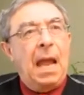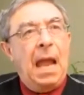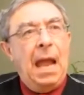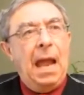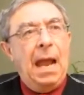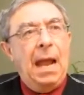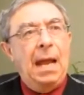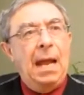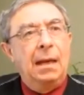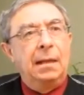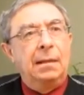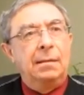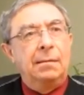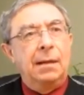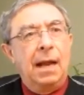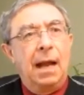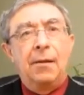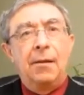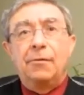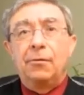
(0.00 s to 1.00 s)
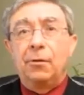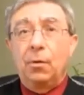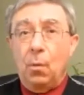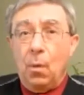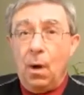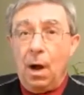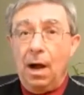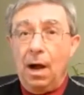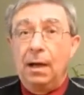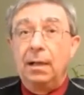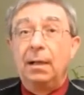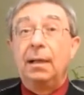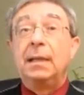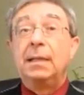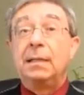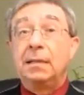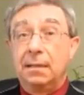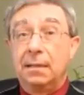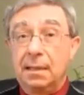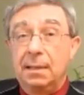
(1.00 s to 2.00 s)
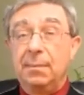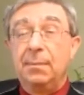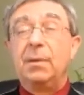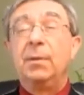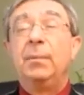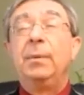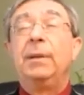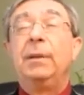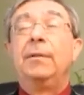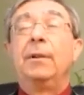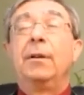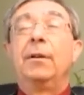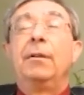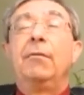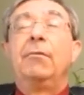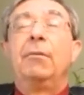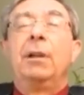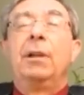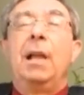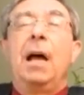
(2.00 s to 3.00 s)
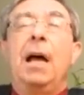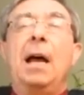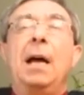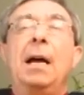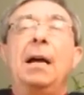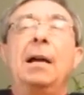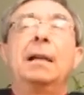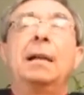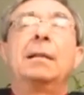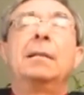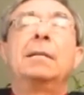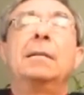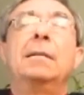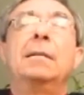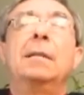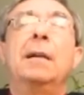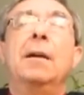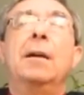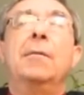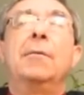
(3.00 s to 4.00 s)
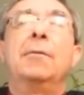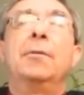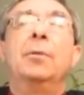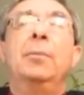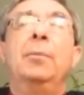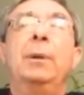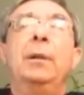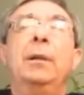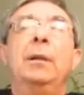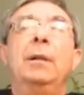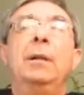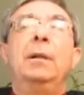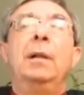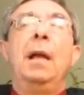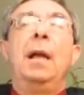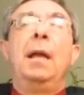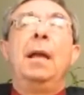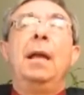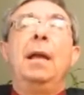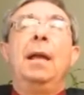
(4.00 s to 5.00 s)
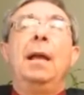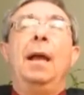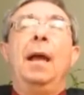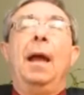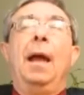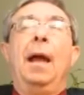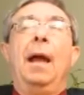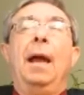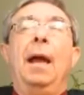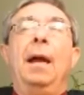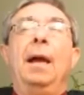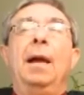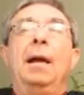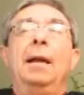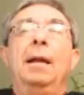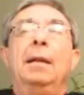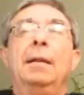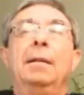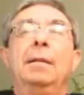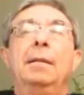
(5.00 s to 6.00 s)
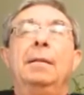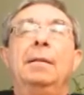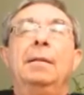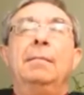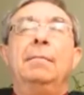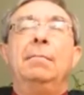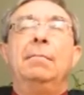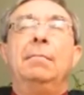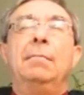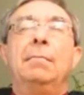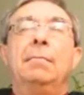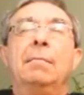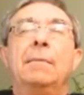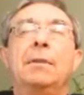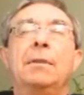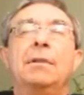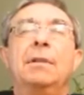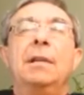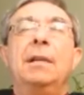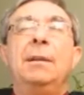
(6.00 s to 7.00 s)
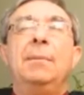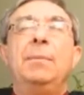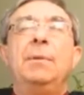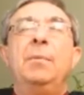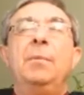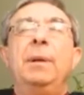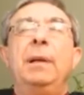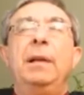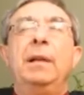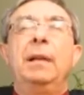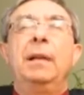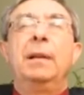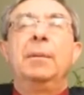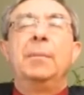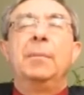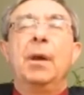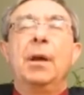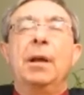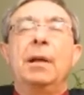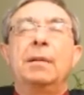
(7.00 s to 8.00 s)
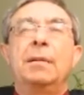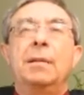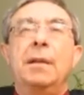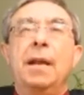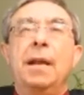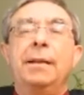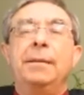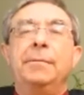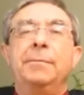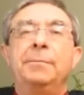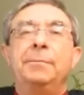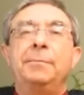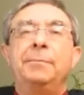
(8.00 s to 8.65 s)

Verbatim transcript: And after a while, he seemed to be very relaxed and comfortable and seemed to be in a hypnotic state.